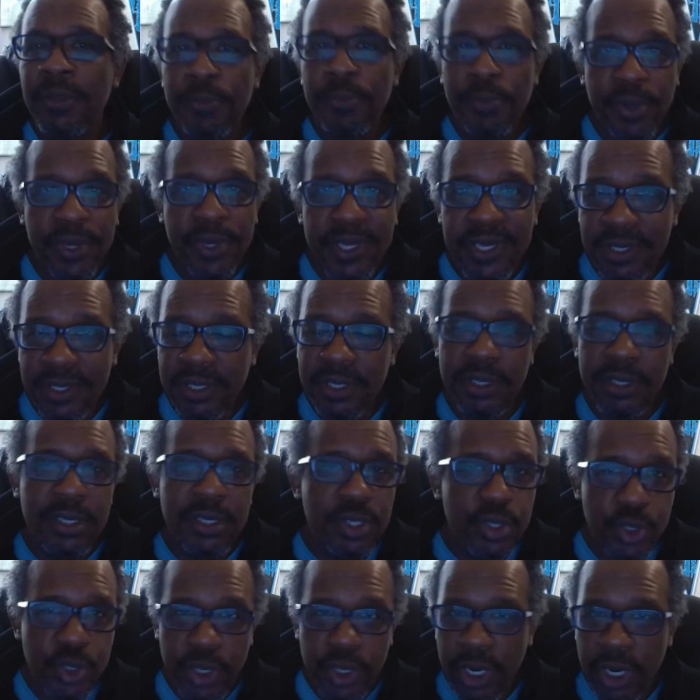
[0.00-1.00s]
Please
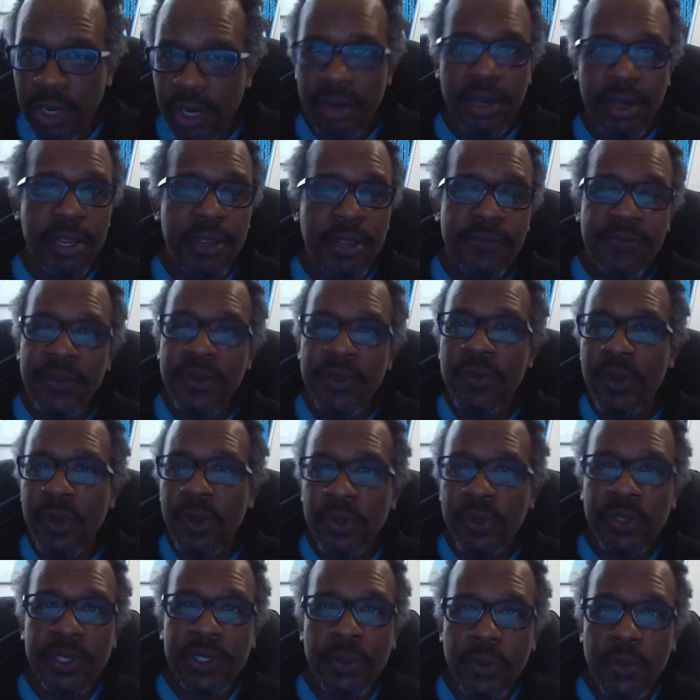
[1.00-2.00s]
share if you
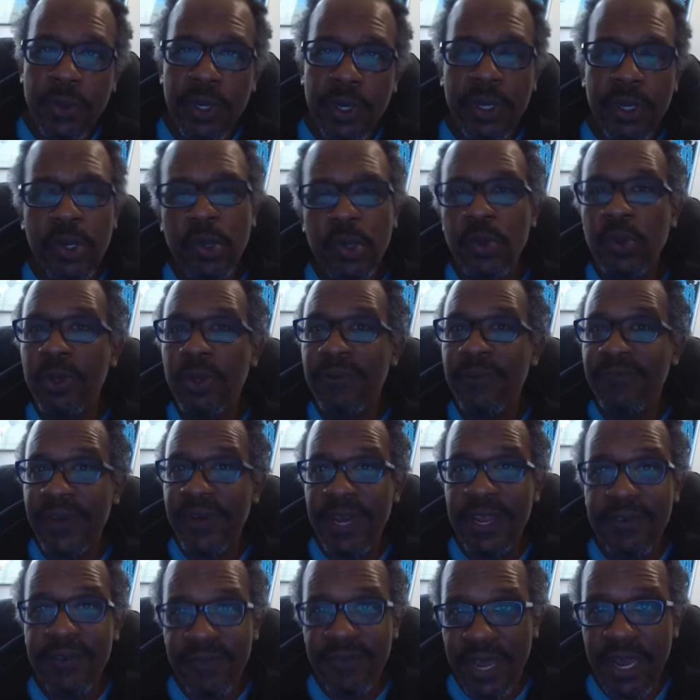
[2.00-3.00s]
know someone who could
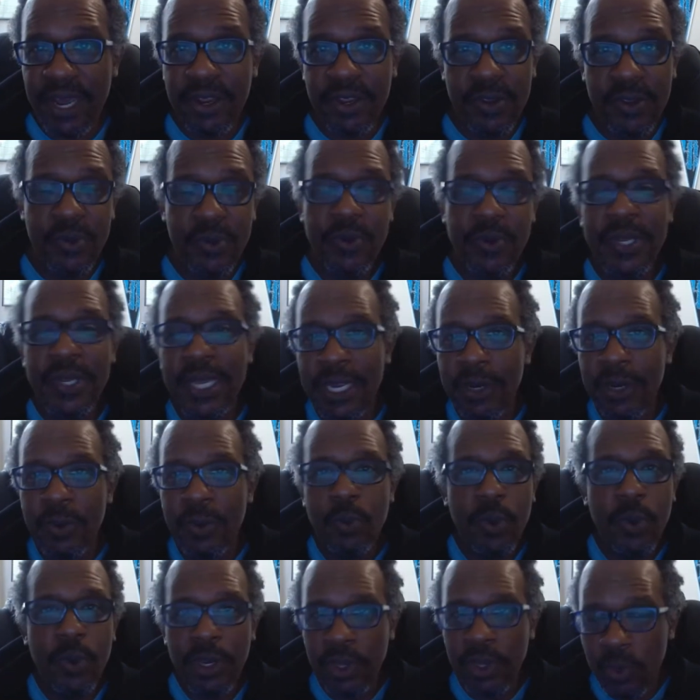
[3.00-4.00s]
find value in
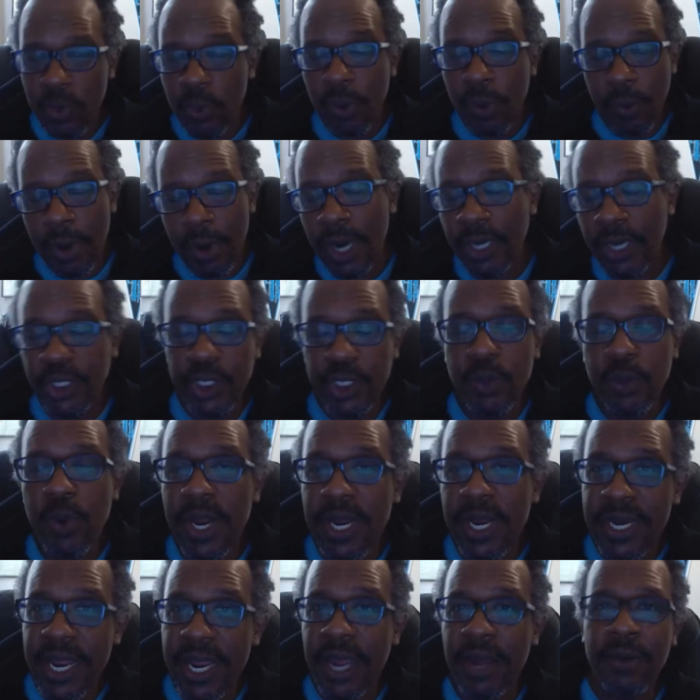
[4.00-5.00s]
what you are watching
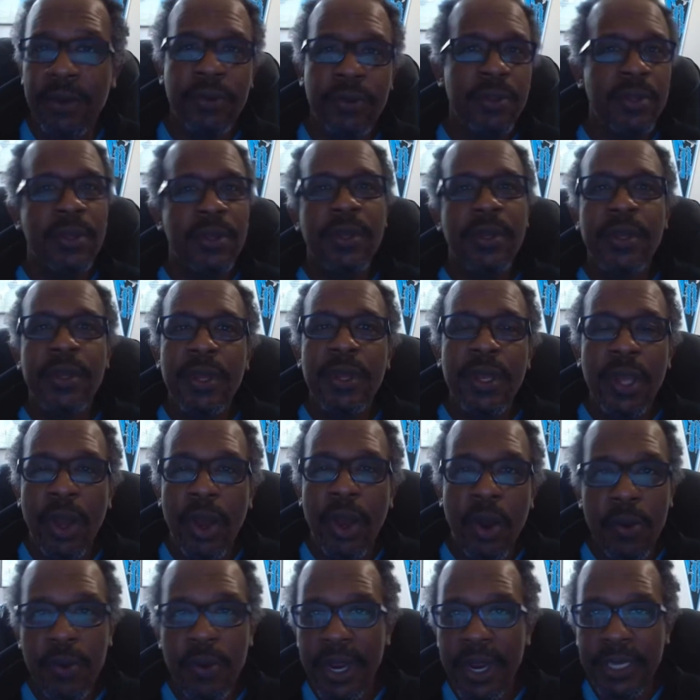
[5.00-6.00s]
right now.
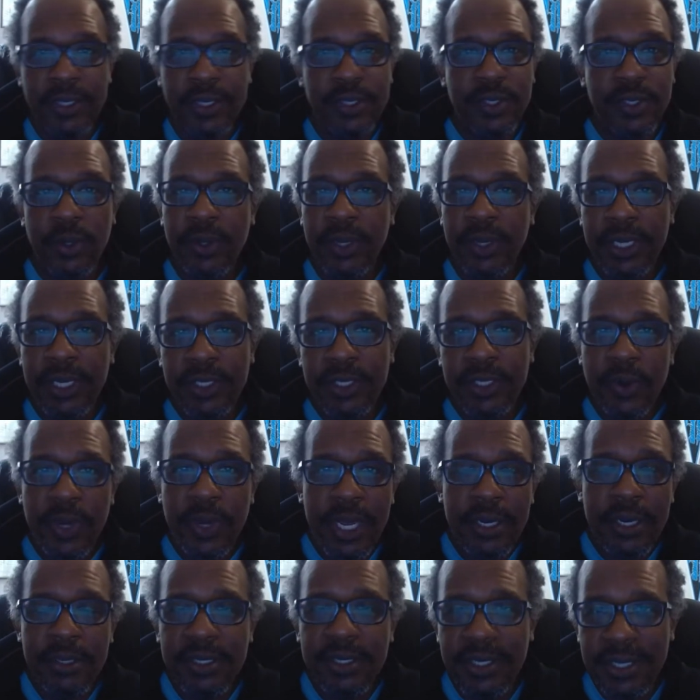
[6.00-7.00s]
All right, so let's go
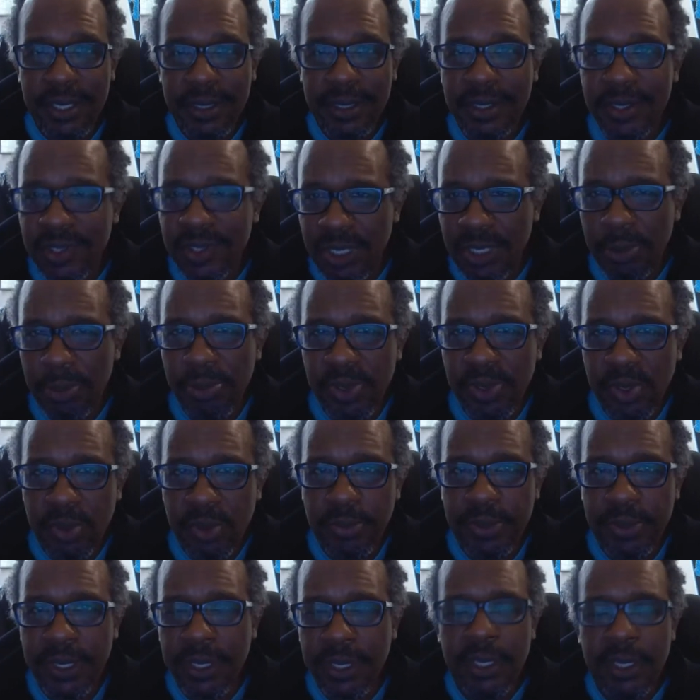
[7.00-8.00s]
ahead and set this up a little
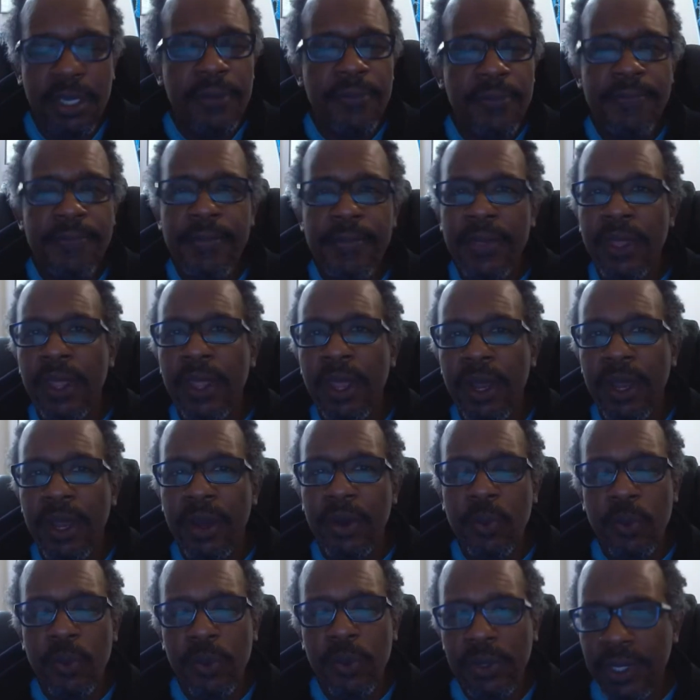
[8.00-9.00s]
bit.
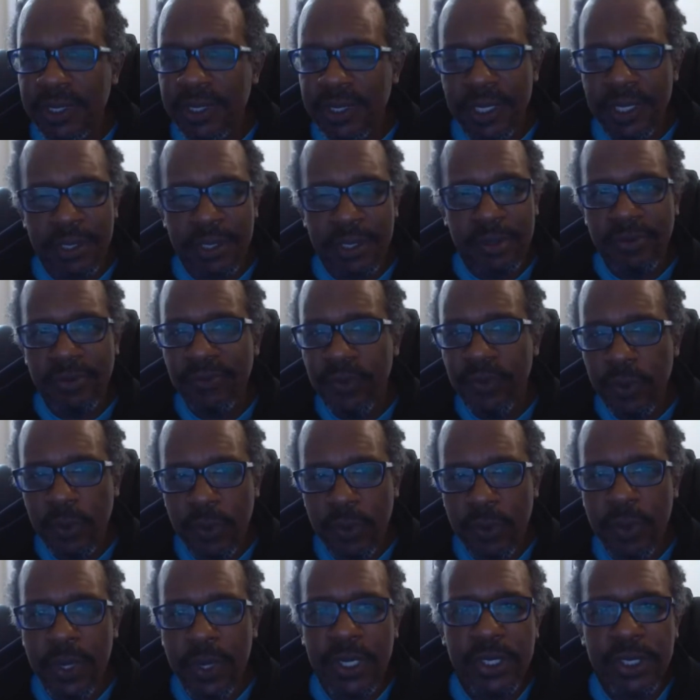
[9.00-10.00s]
Uh, let's get the viewer
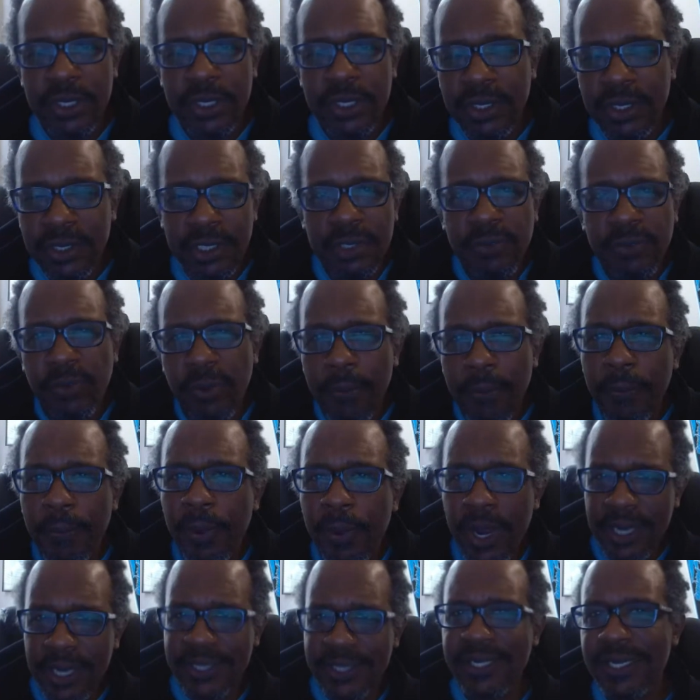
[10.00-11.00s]
question. This is from
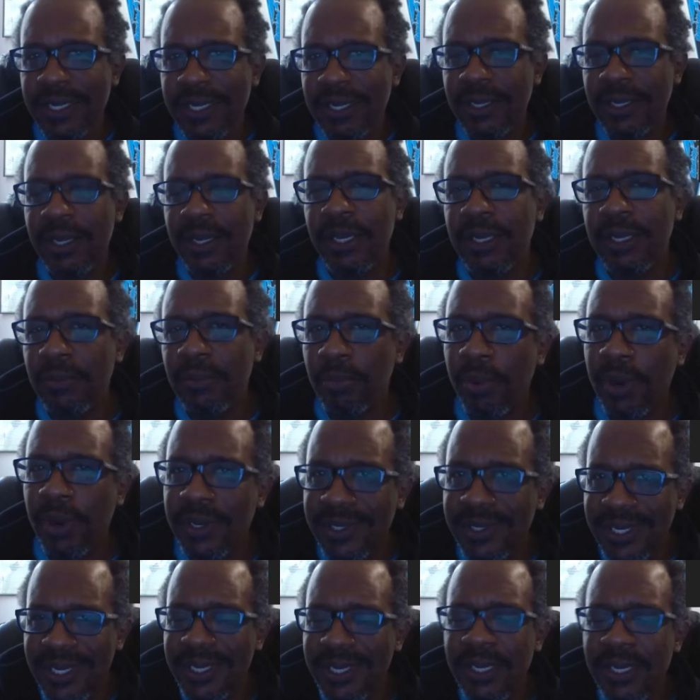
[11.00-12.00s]
Praktik, and
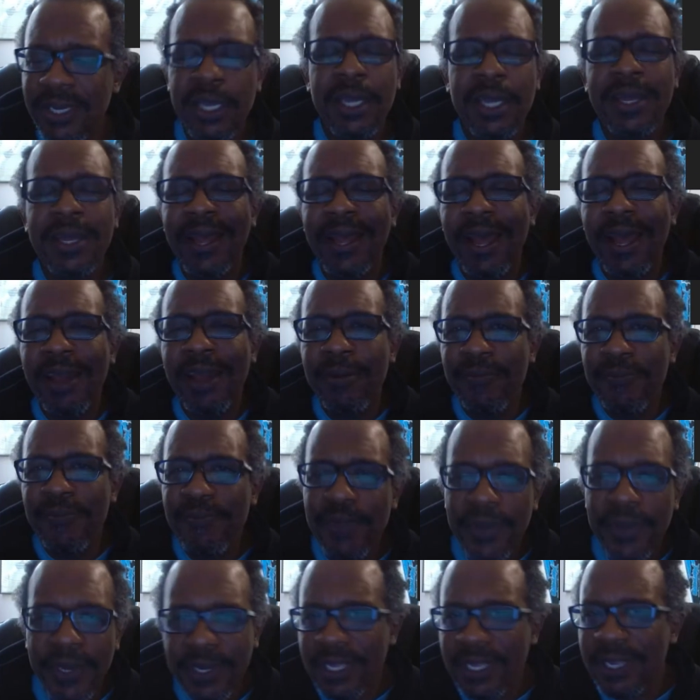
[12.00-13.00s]
Praktik, I
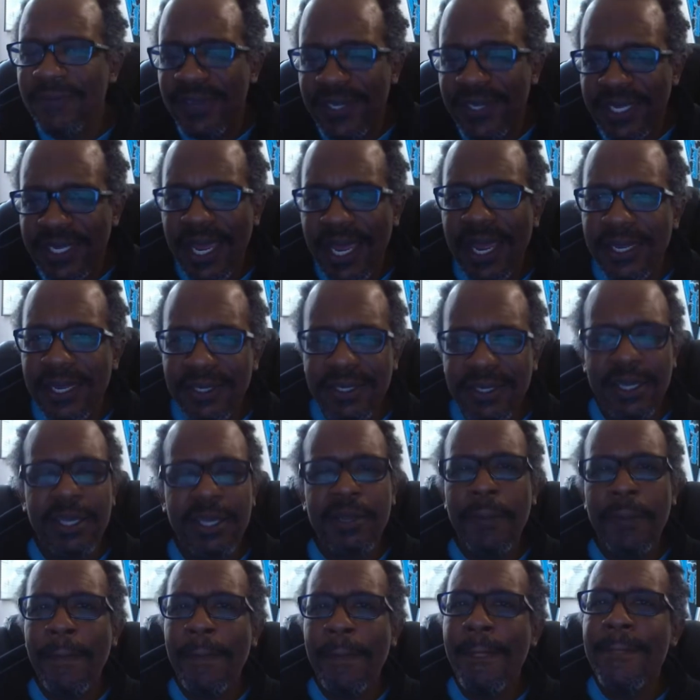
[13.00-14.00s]
believe, is
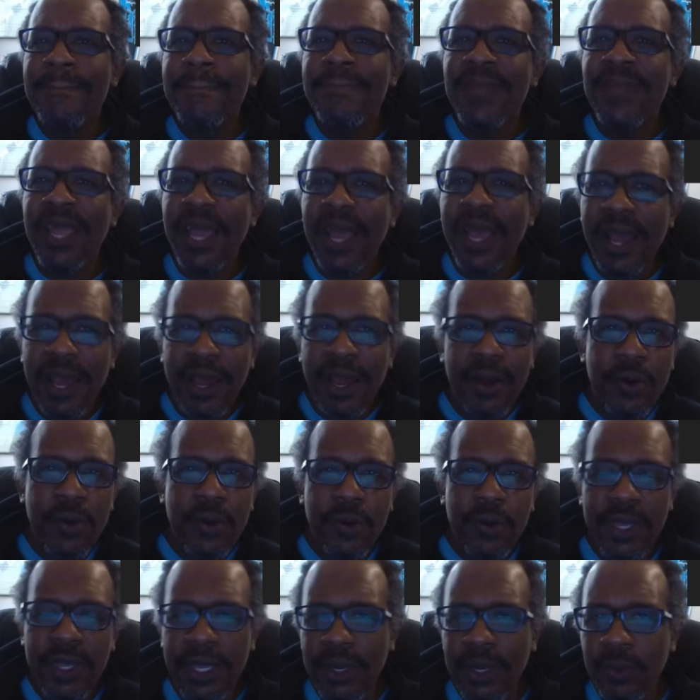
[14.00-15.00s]
asking,
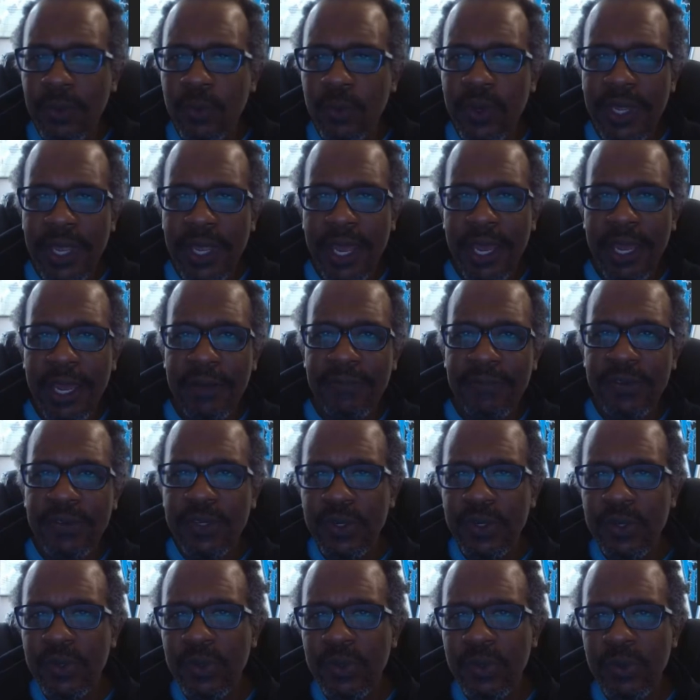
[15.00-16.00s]
how can we have
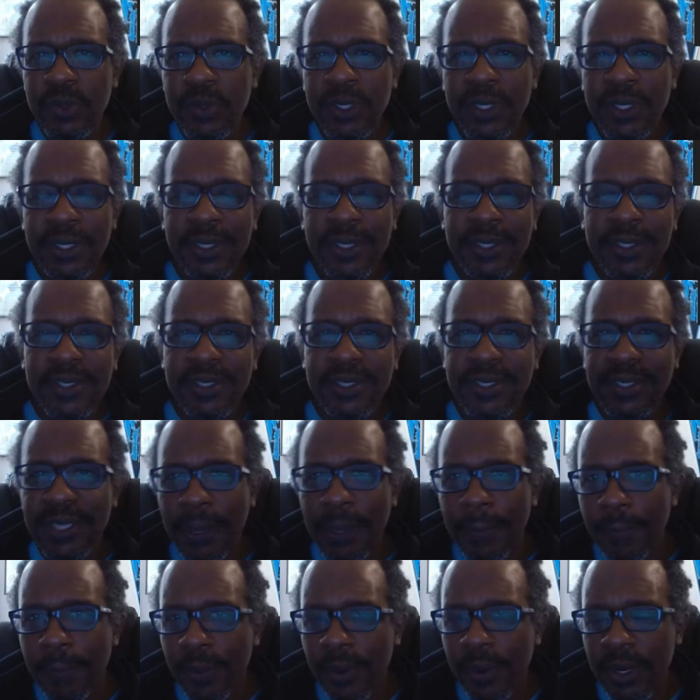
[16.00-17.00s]
two
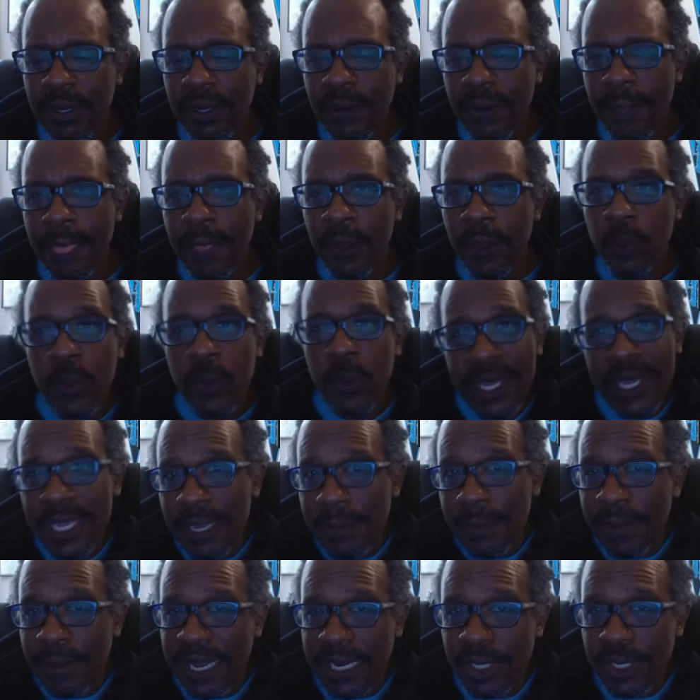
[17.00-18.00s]
separate
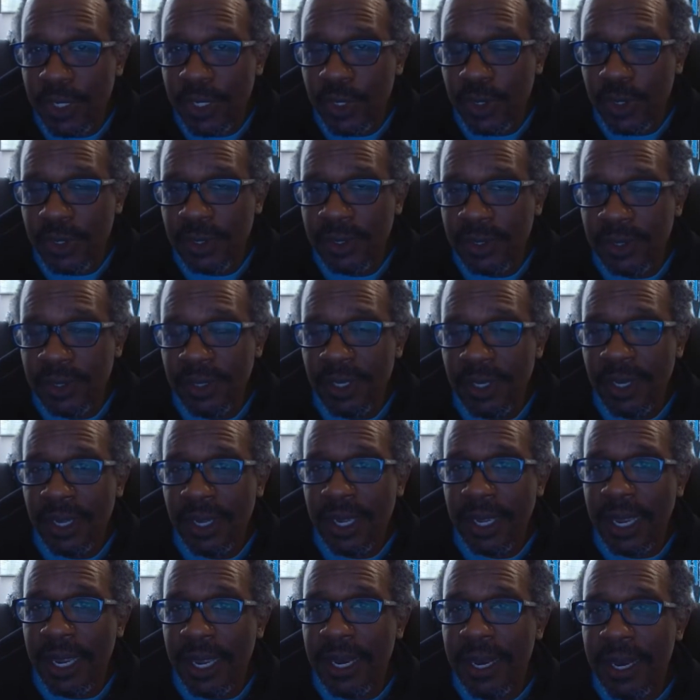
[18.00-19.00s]
wiki pages
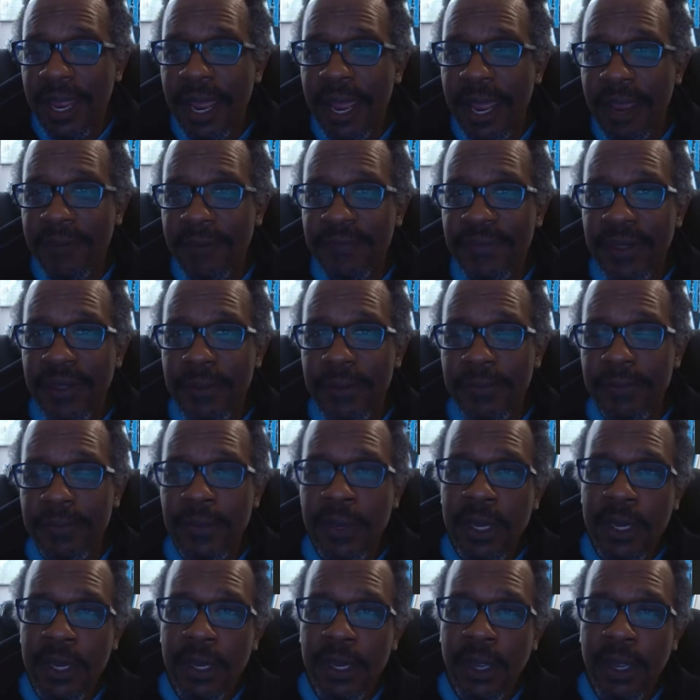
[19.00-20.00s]
and have them
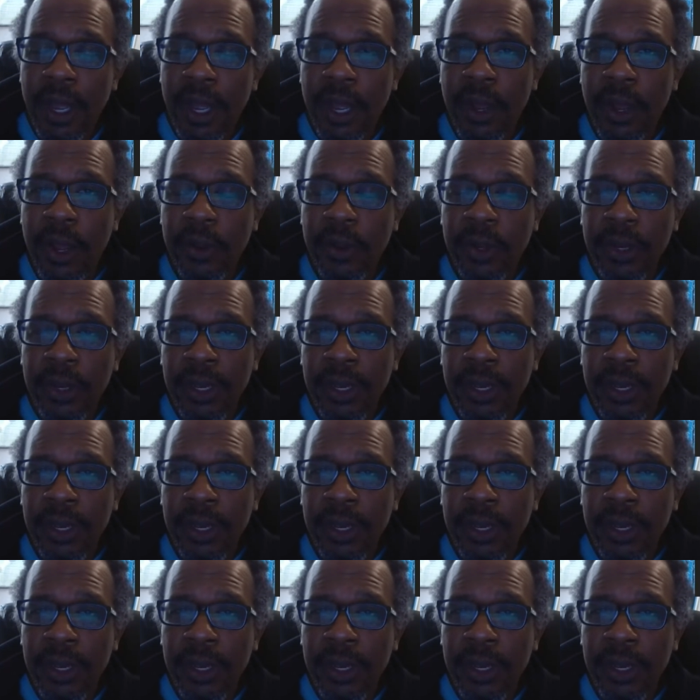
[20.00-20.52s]
uh,